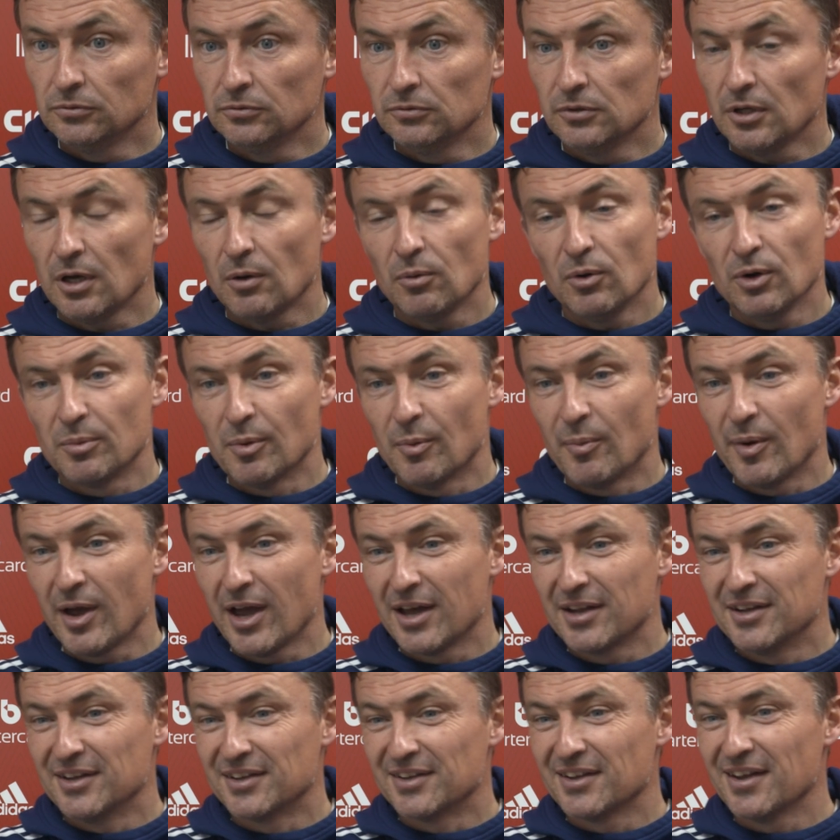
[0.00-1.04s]
I want to be
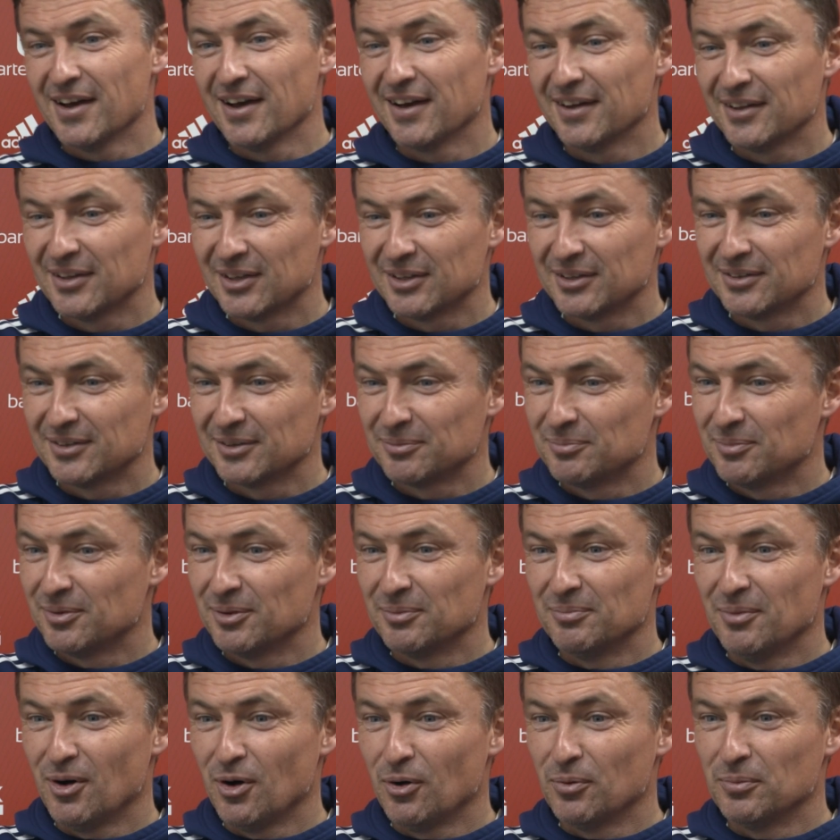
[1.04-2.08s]
better than that.
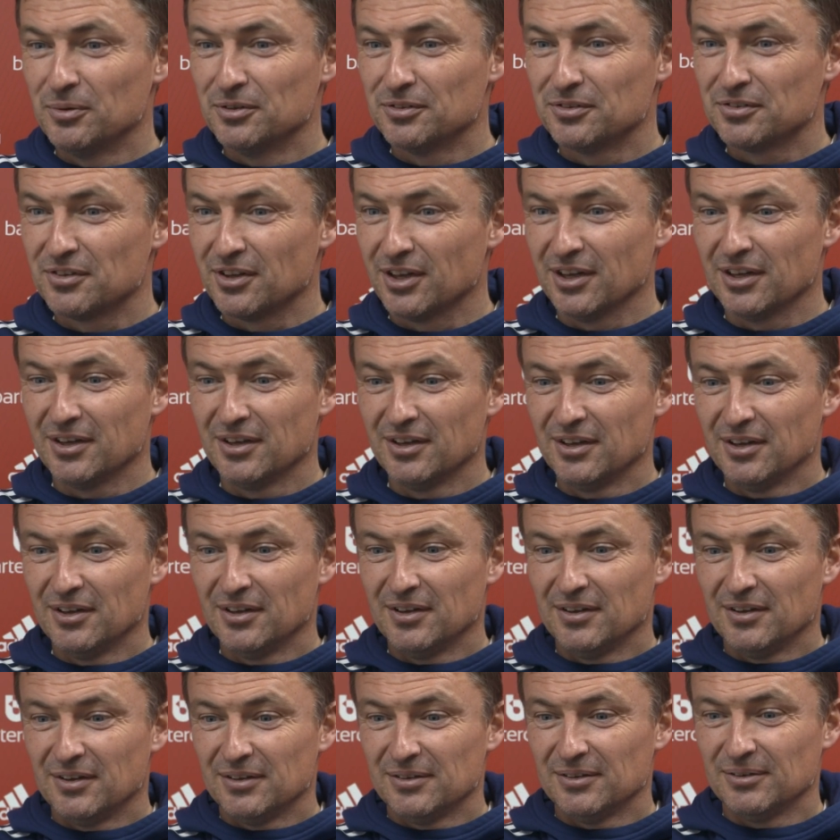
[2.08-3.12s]
The moments that
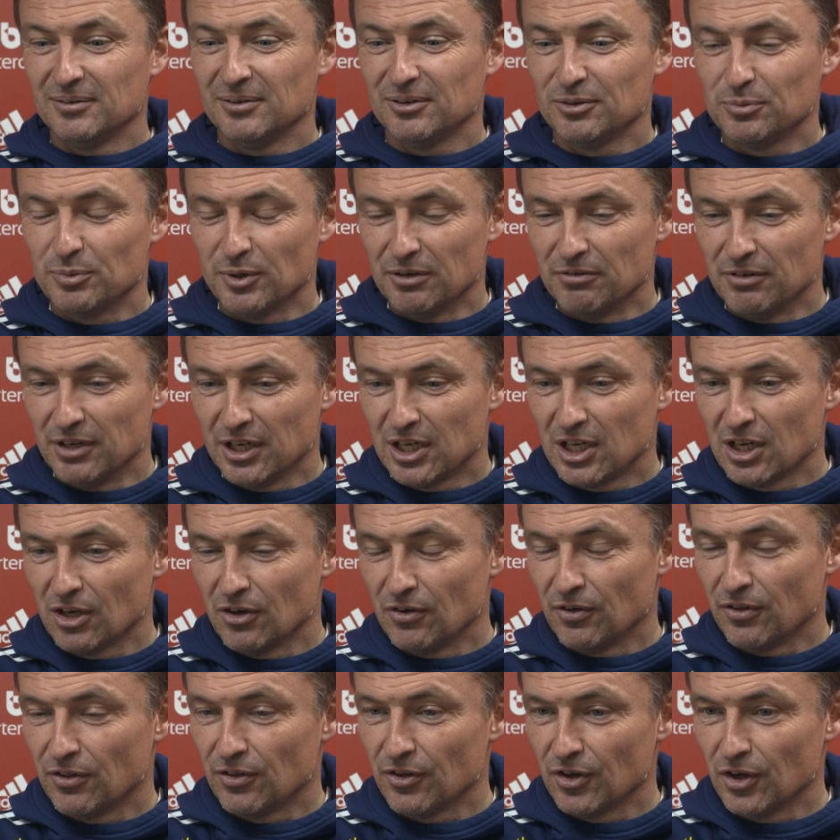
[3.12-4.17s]
it's been a
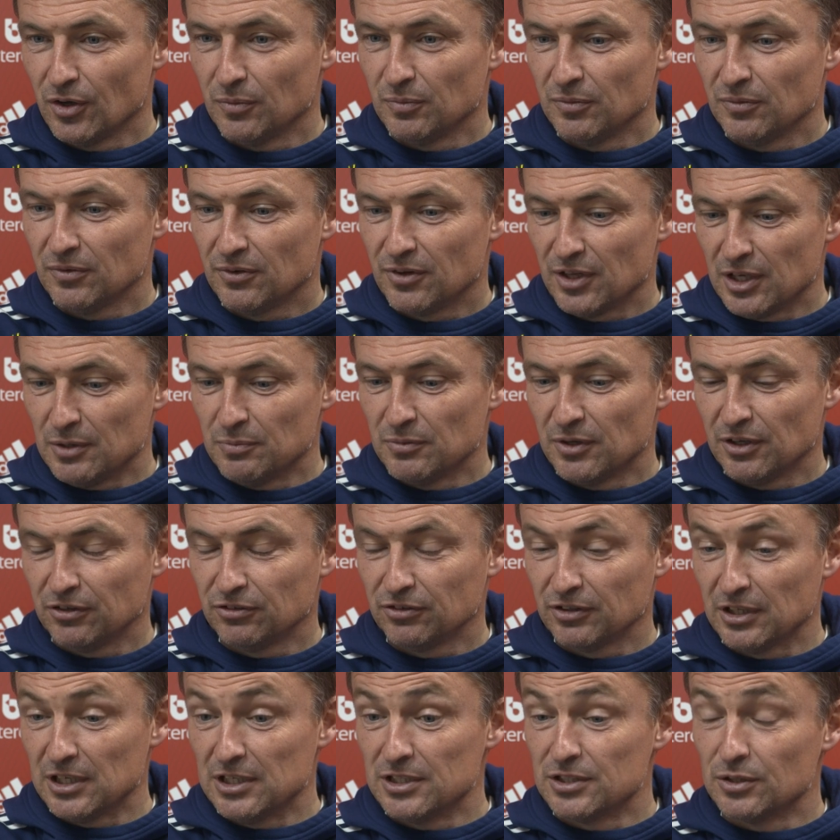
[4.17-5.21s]
recurring theme this
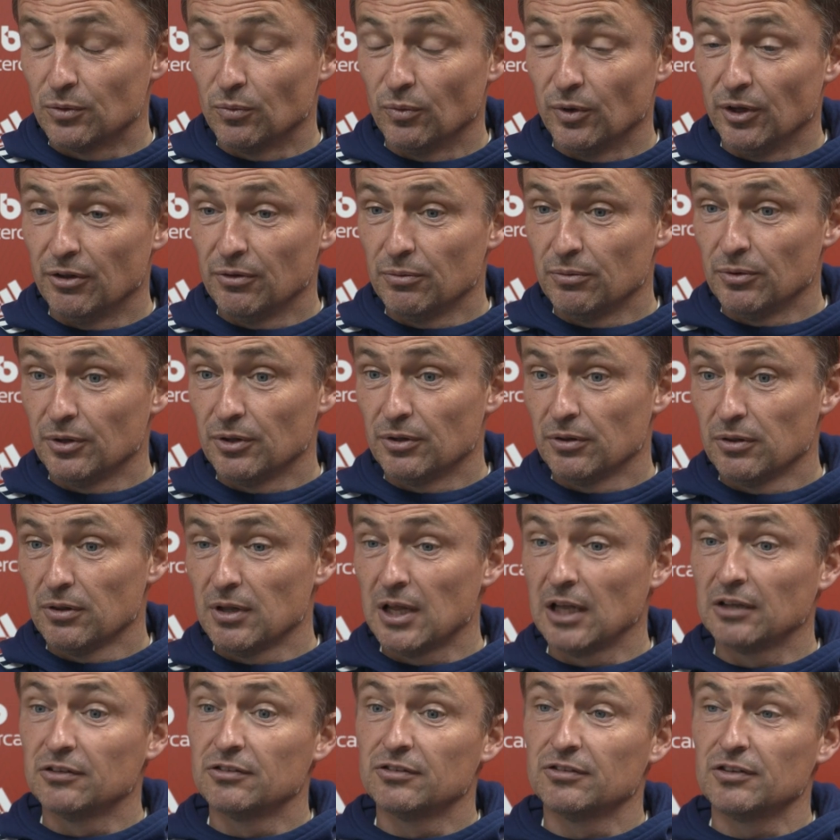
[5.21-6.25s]
season with
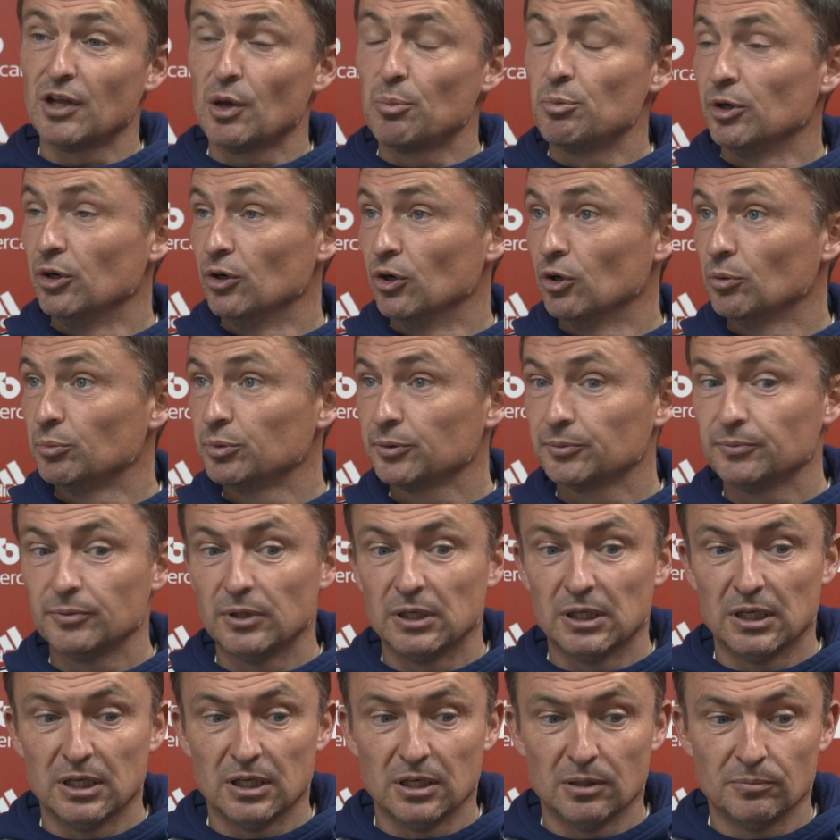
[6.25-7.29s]
lads stepping up,
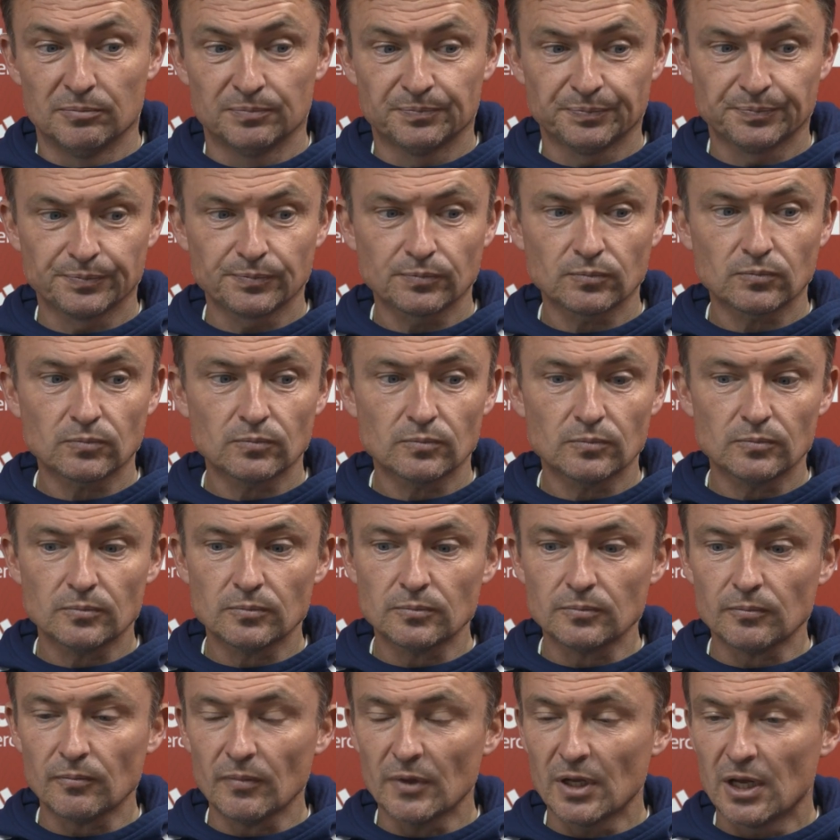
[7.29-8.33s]
and
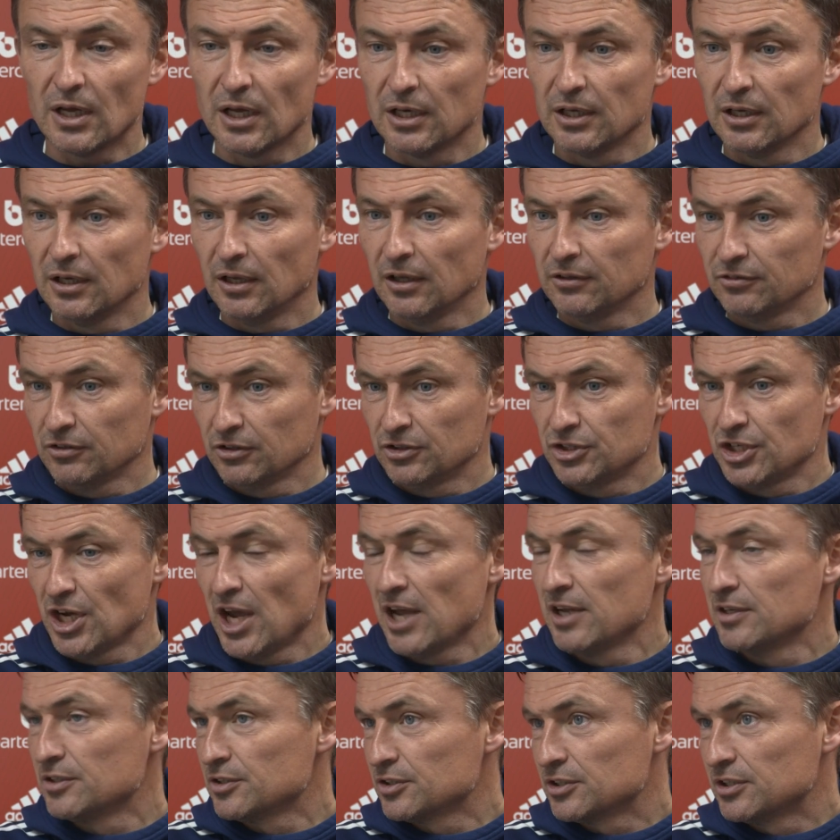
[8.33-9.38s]
it's a
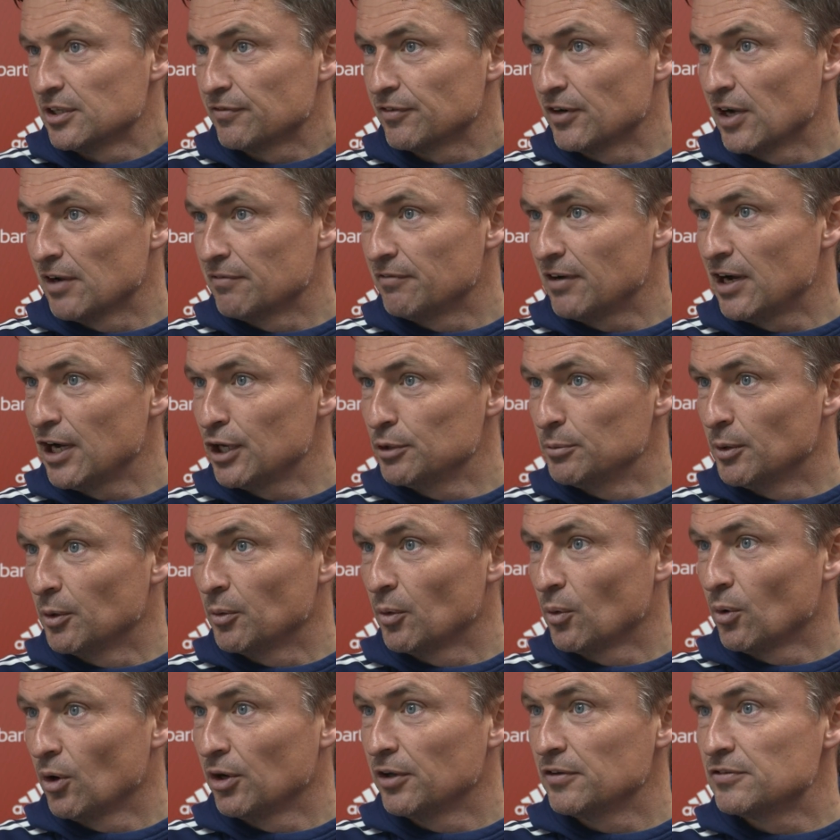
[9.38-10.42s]
change, it's a different environment.
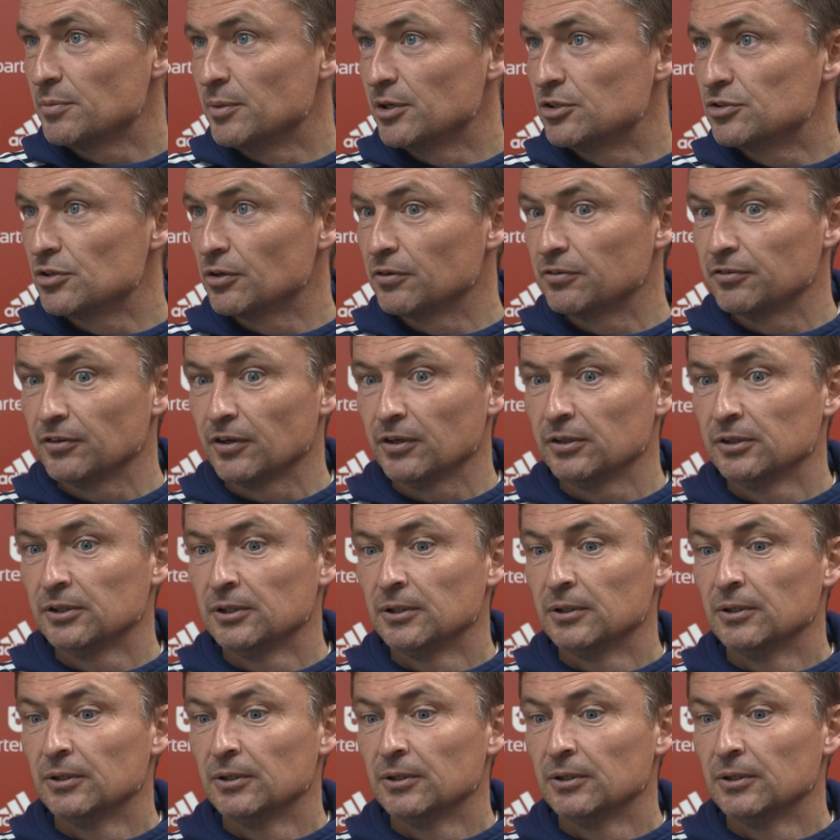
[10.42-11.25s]
We want it to be tougher.